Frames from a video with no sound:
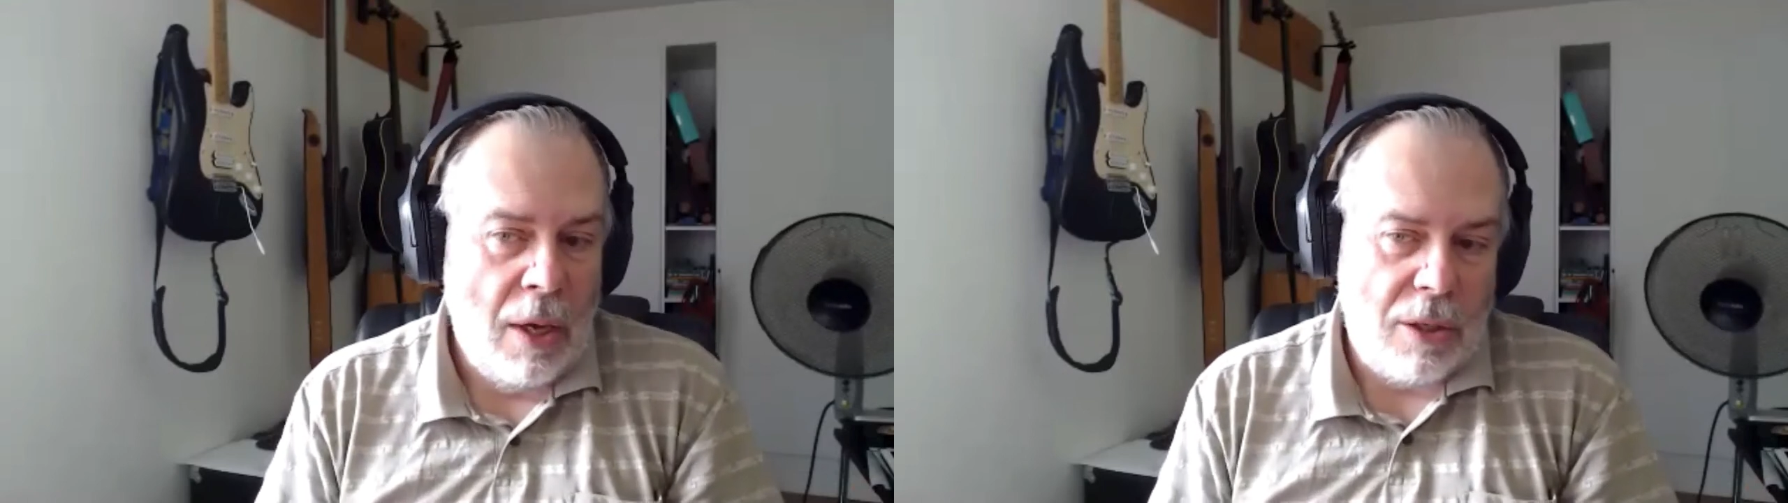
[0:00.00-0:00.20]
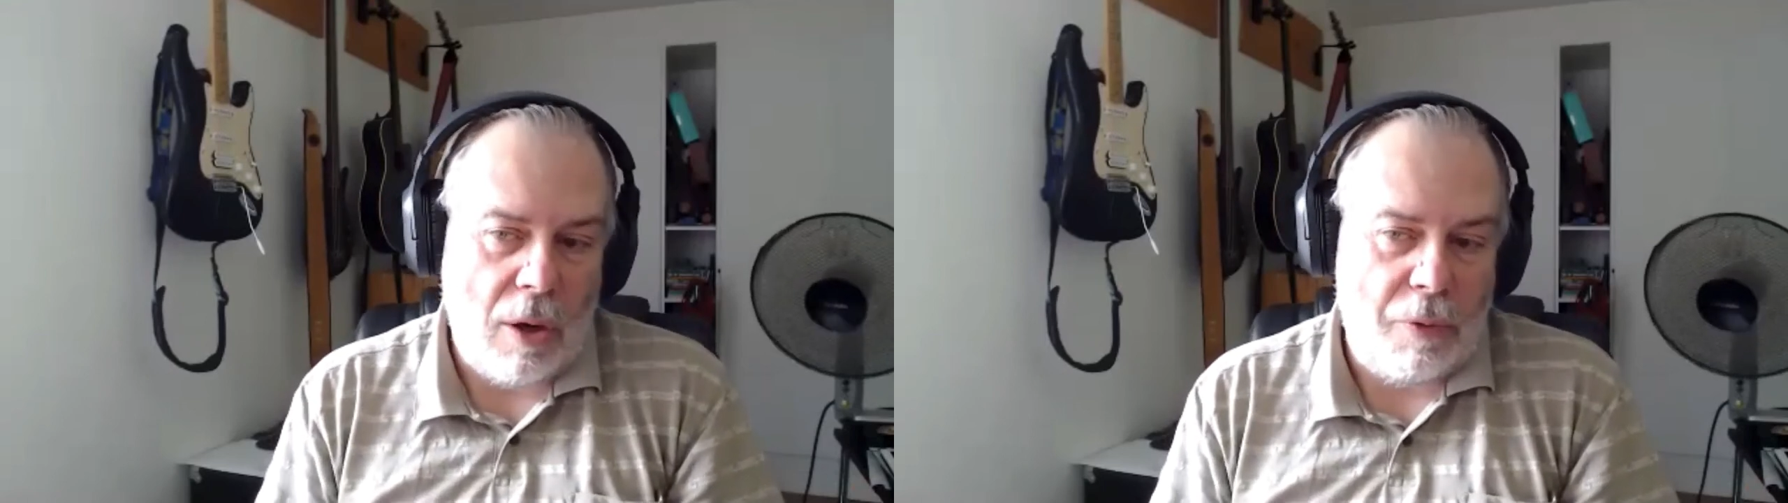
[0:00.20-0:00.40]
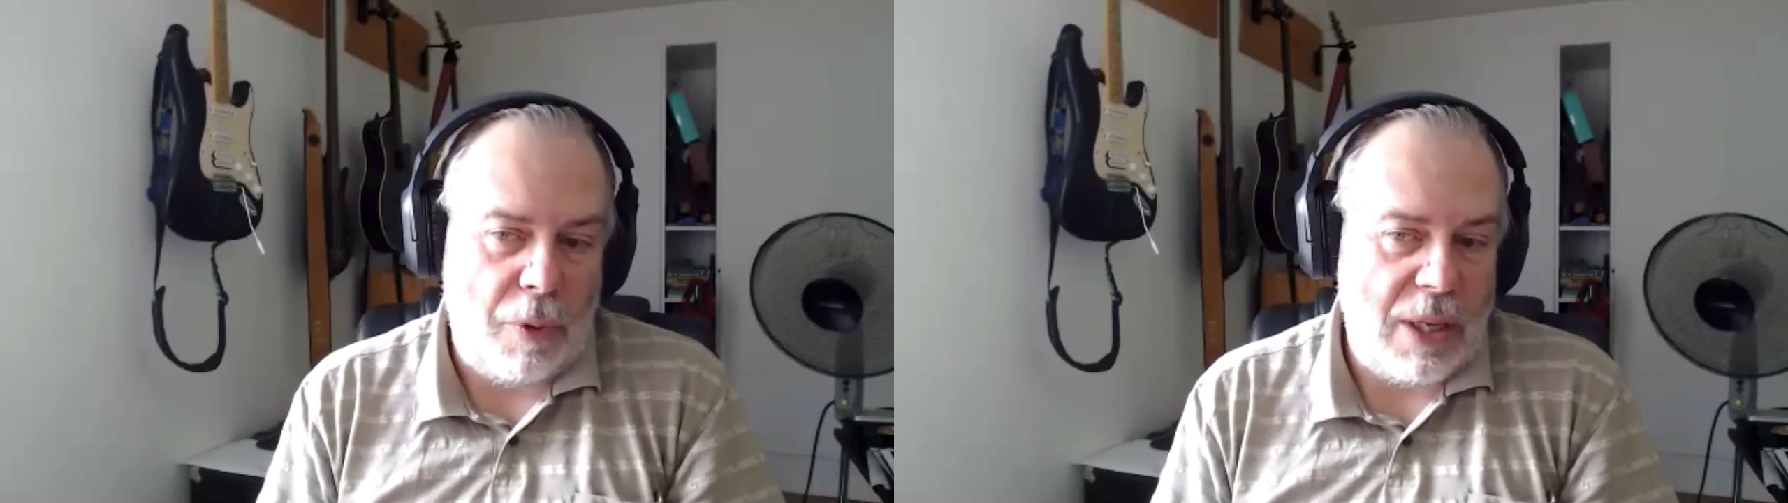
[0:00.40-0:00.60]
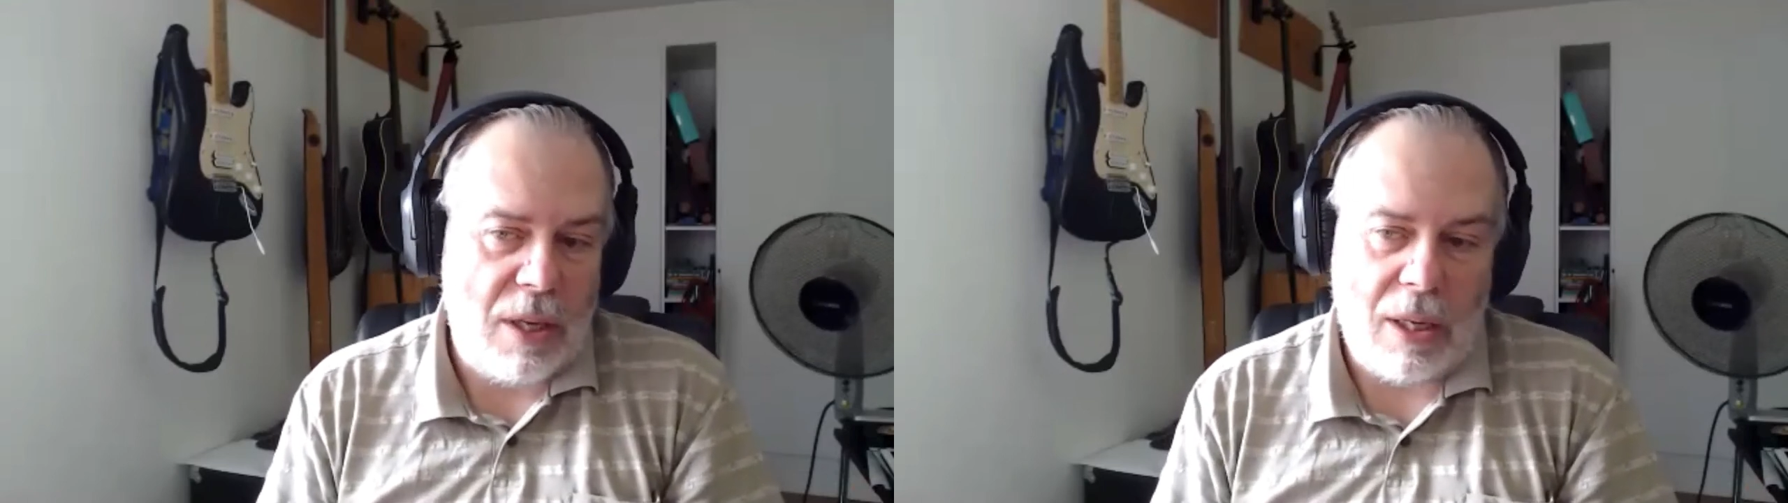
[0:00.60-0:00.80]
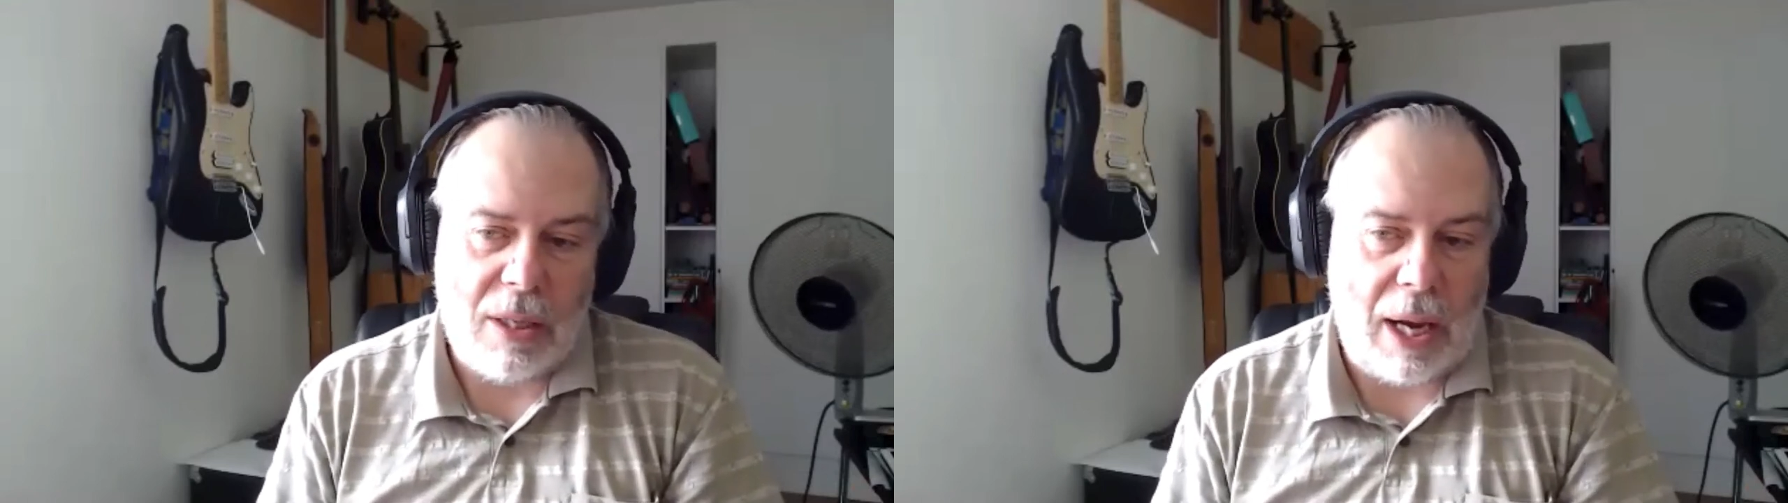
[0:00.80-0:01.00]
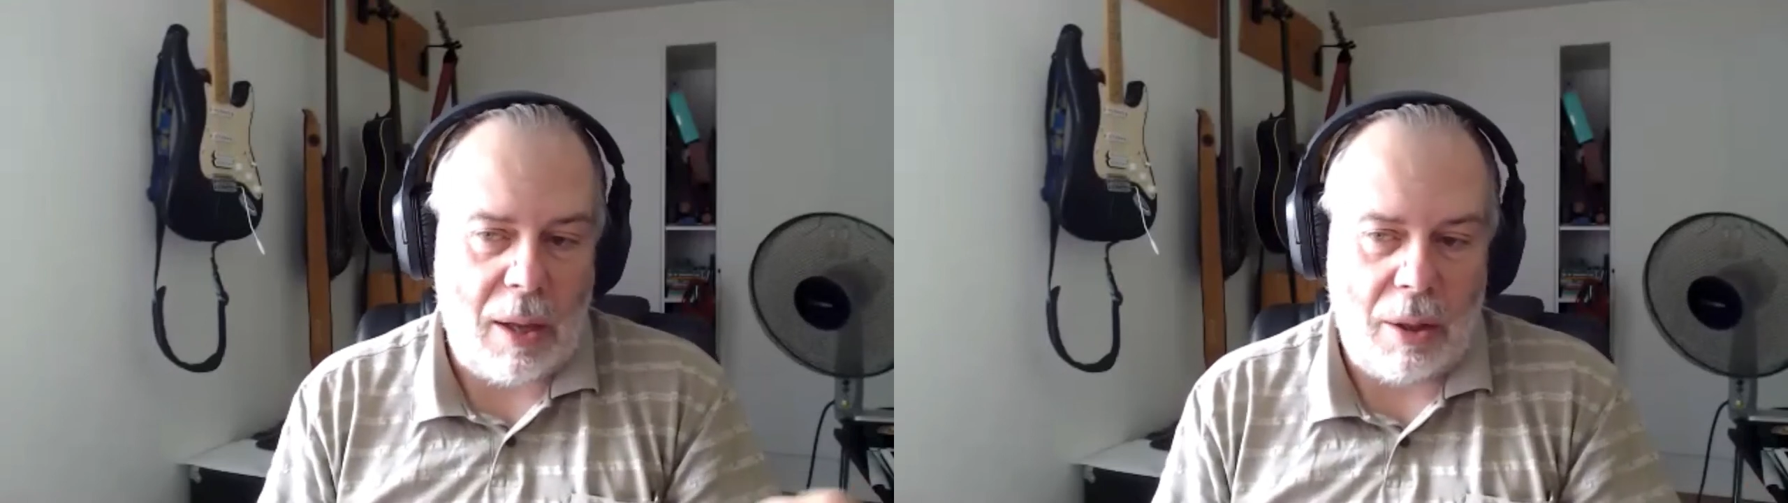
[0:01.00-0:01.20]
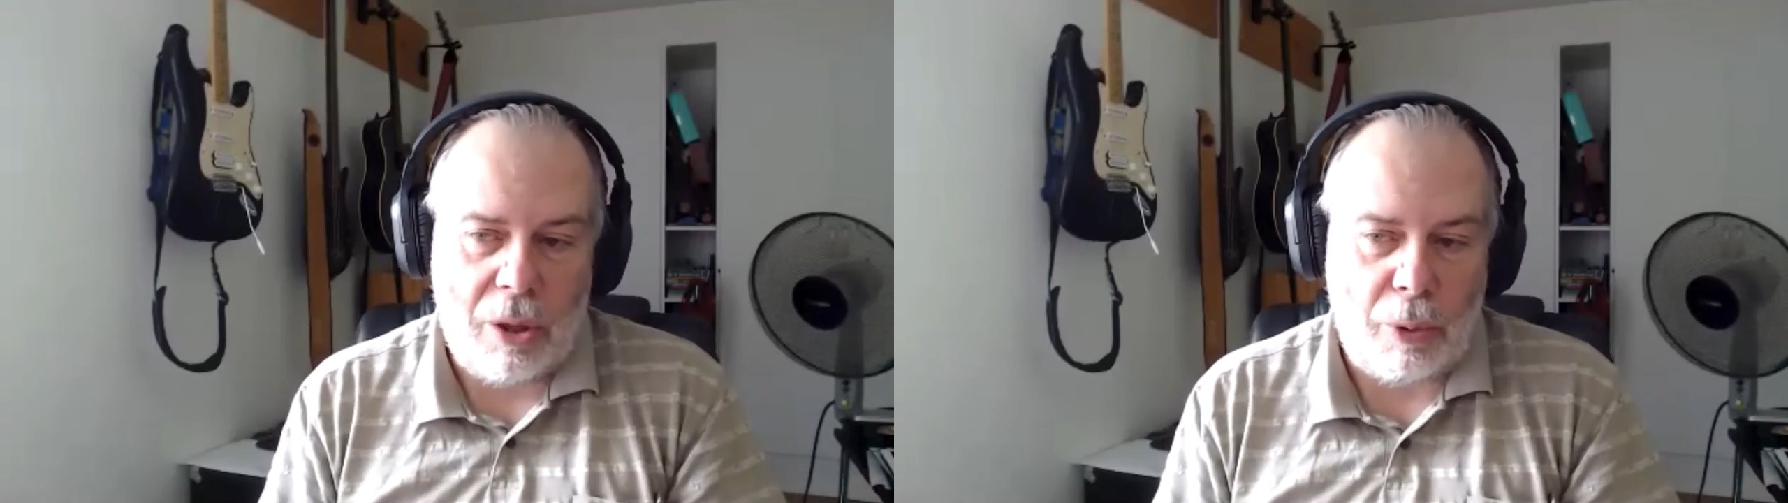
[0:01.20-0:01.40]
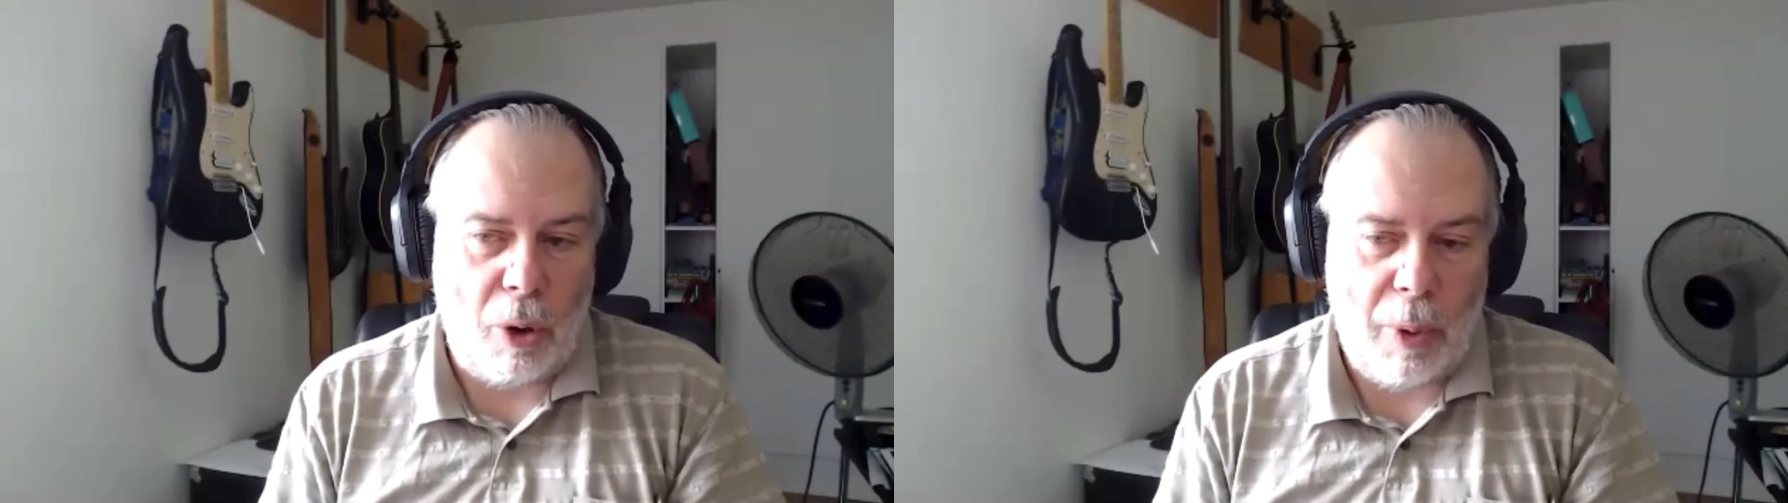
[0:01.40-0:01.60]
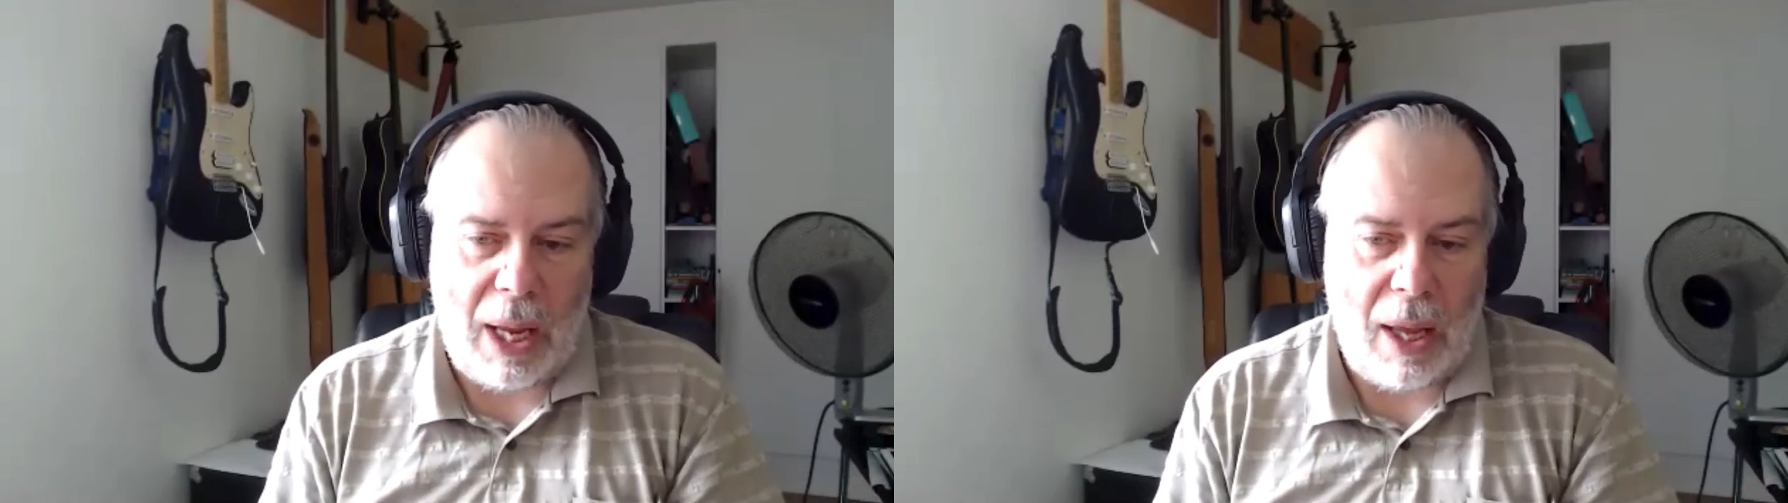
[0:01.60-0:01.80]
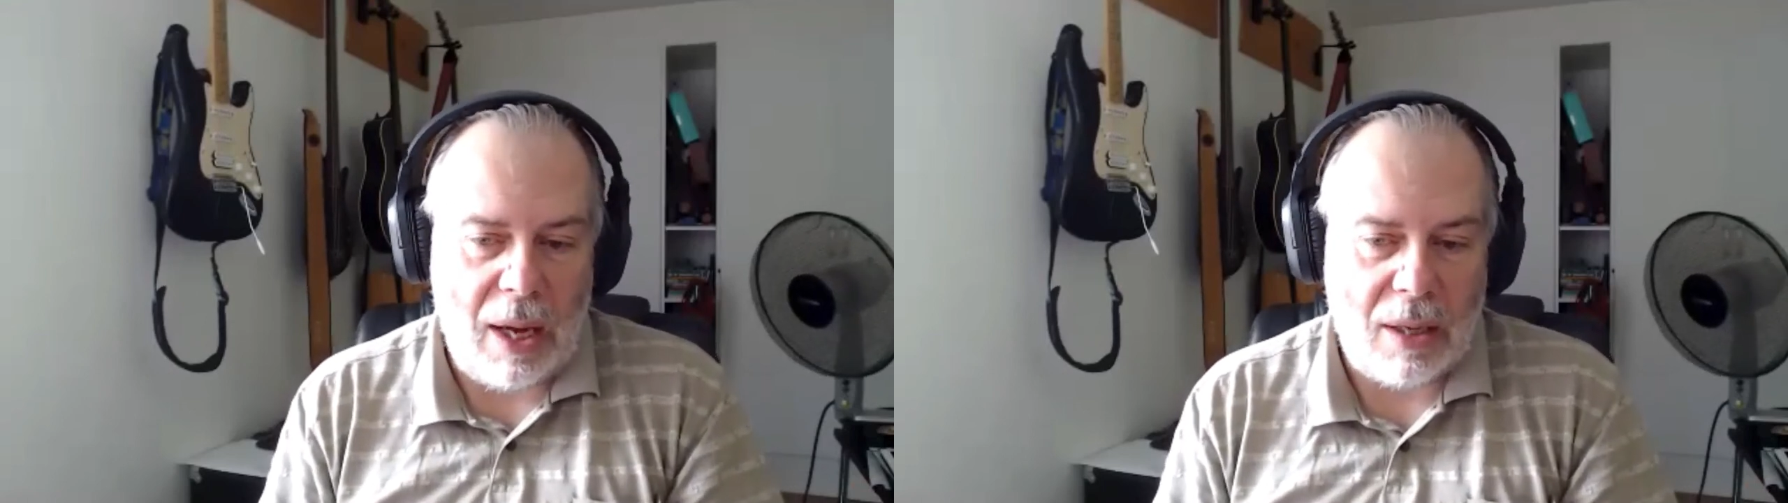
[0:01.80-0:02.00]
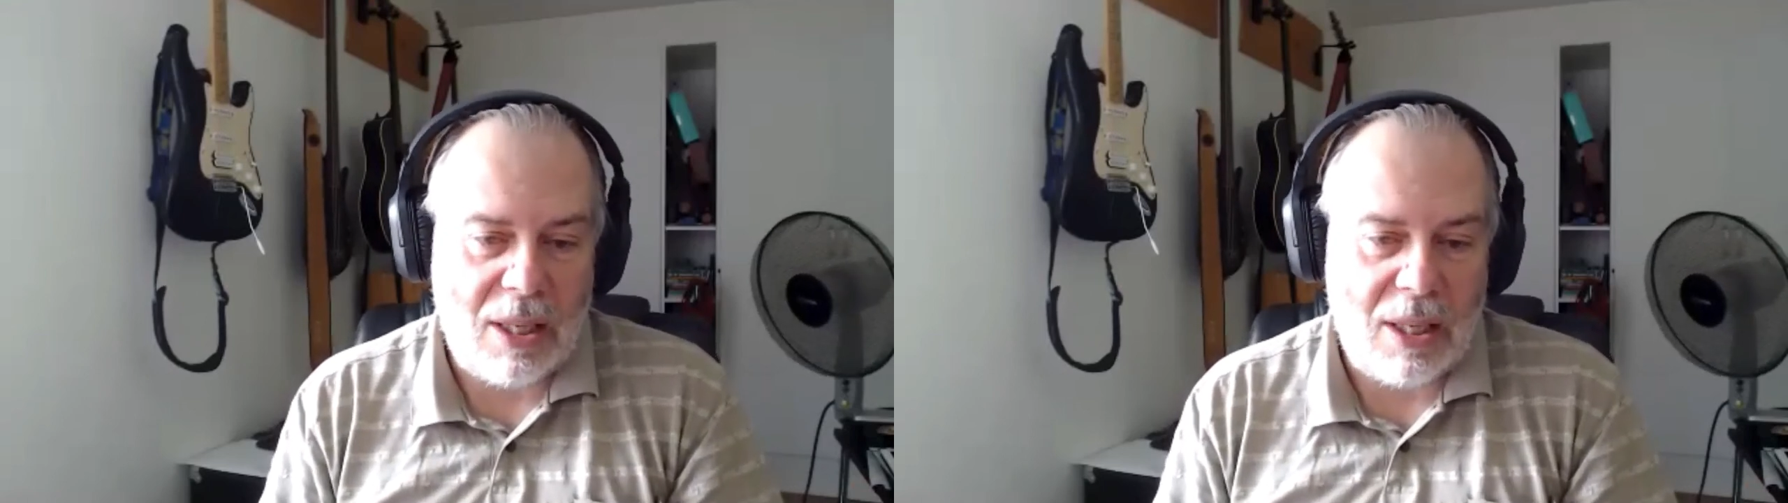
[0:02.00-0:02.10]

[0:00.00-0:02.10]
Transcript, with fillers: So for instance, I could throw in